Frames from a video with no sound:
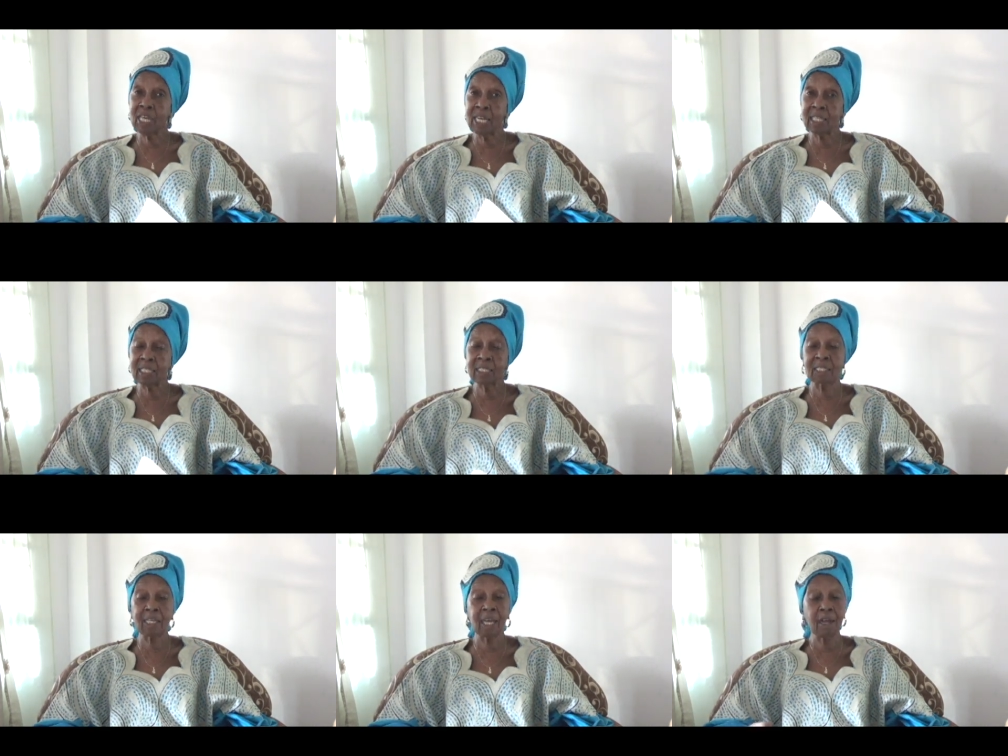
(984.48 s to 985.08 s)
that
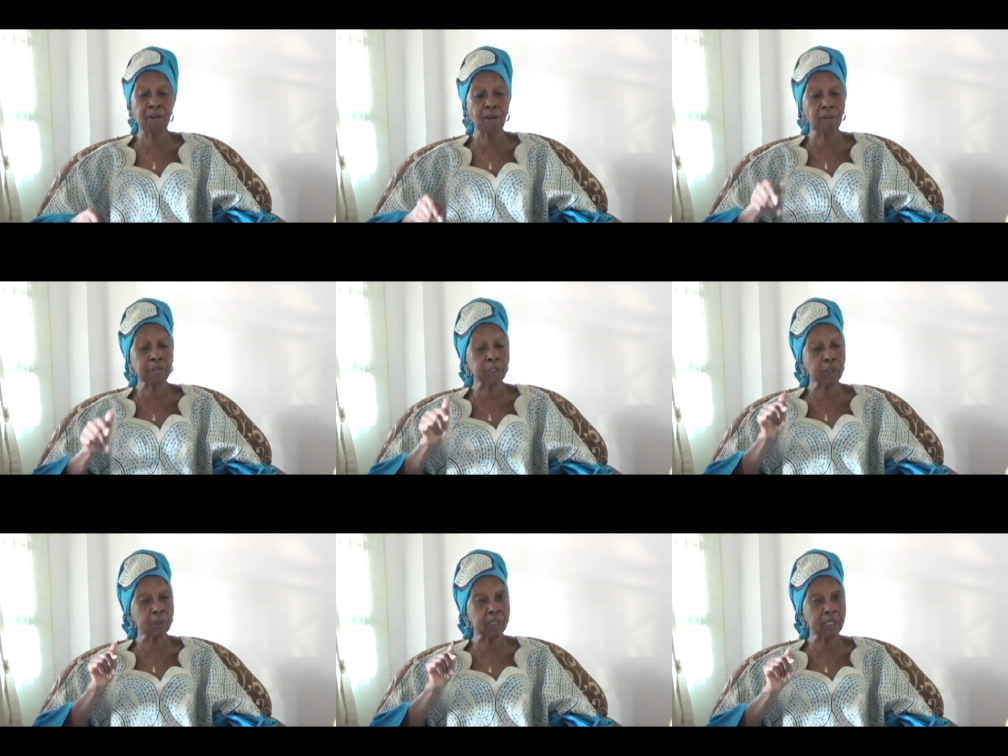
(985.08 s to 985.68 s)
they're
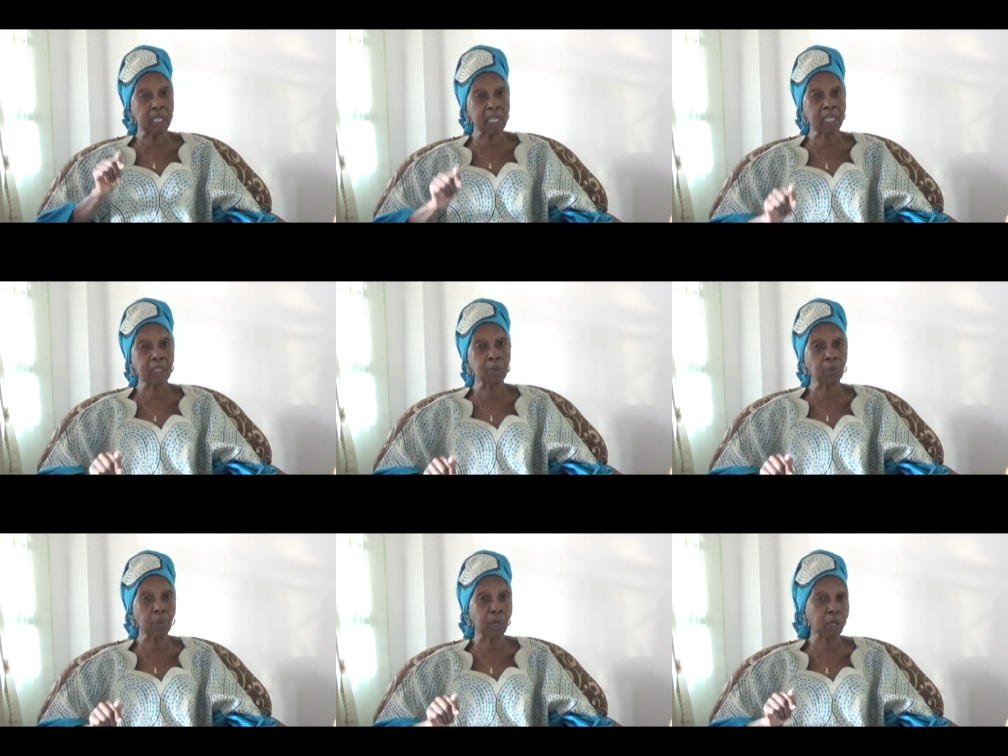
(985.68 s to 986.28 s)
taken care of
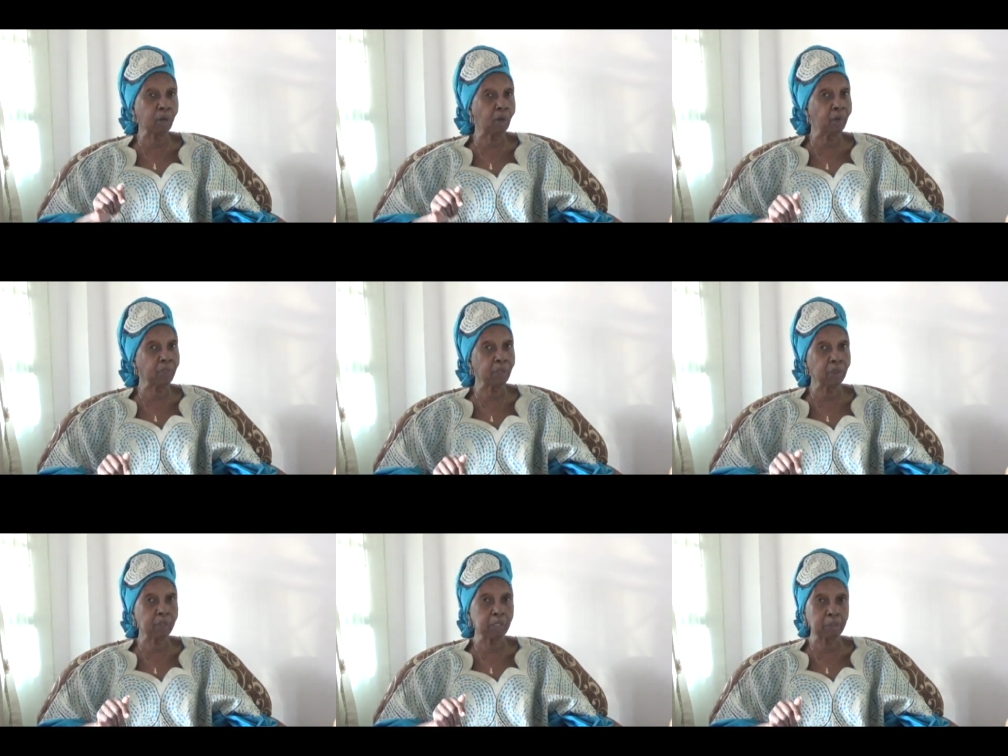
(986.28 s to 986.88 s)
so that they
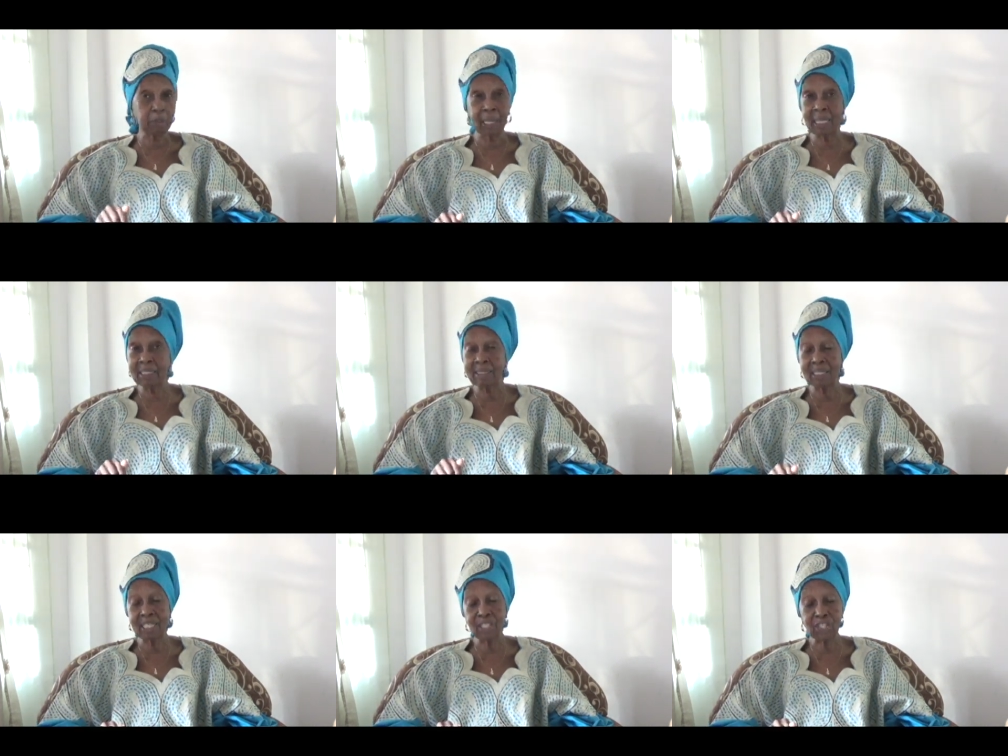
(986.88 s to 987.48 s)
can work on
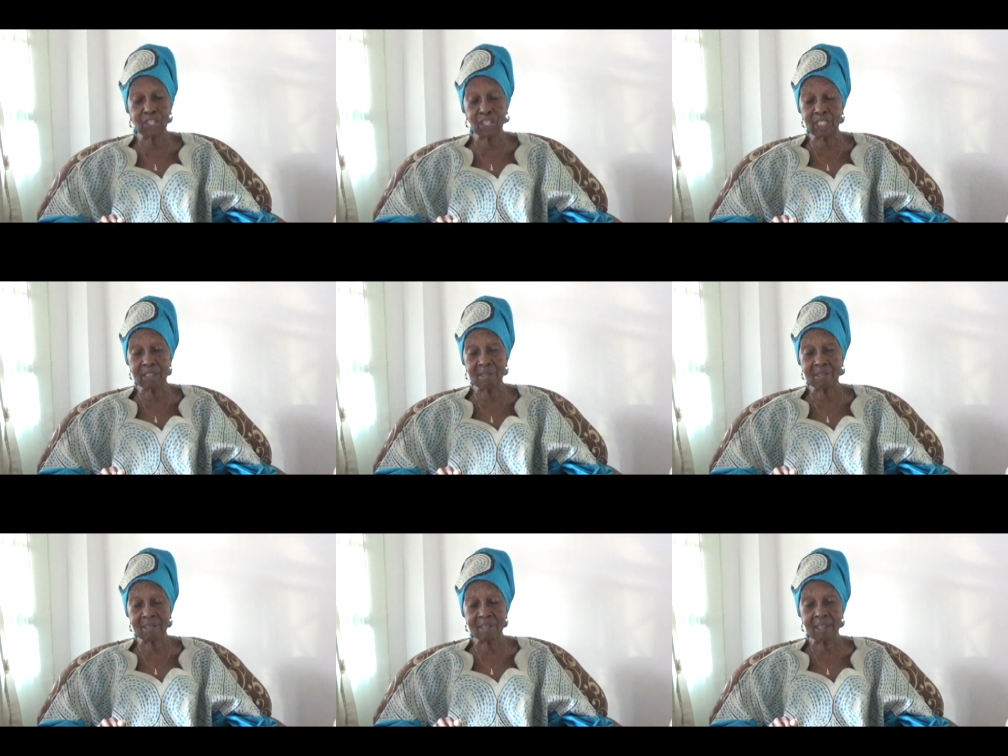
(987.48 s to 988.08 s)
those
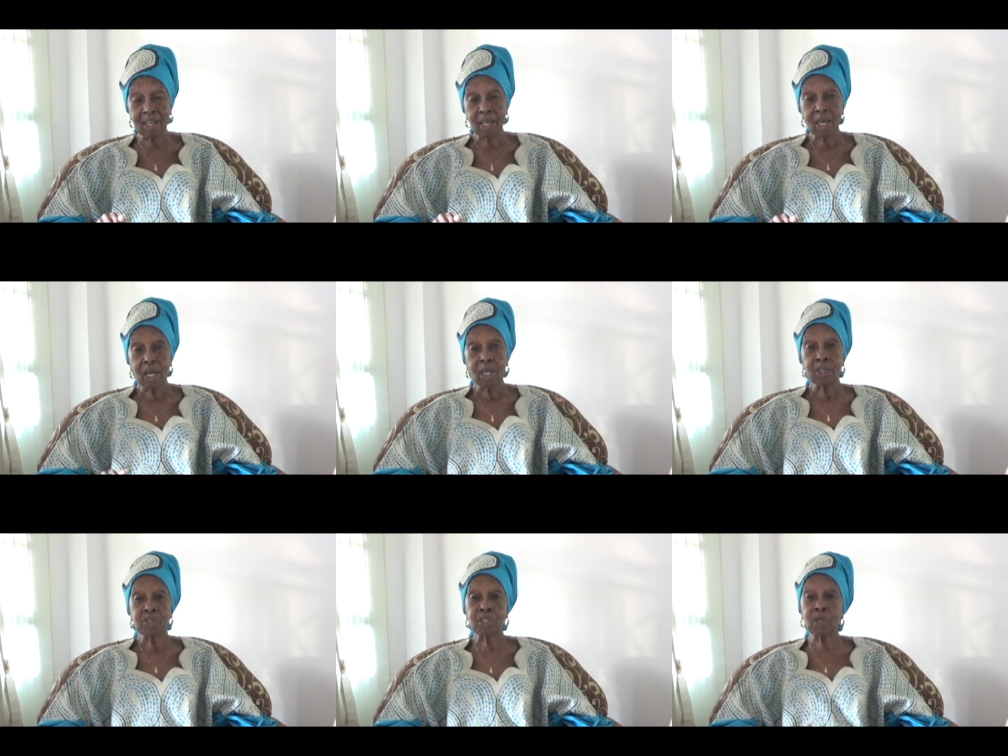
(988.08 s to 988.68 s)

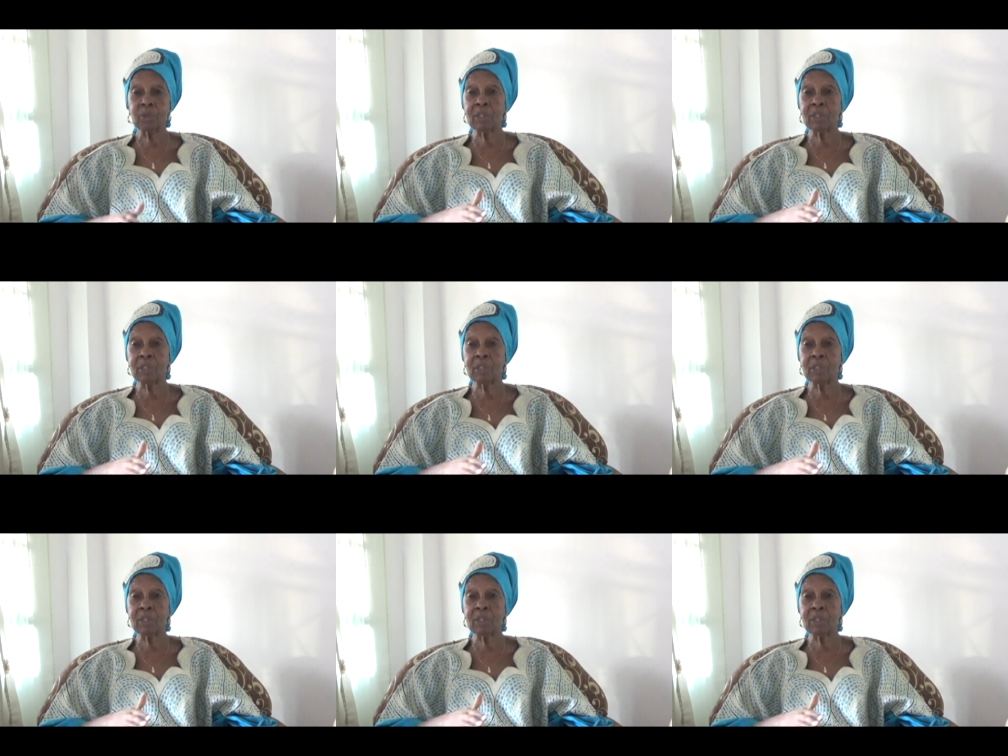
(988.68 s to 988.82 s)
plantations.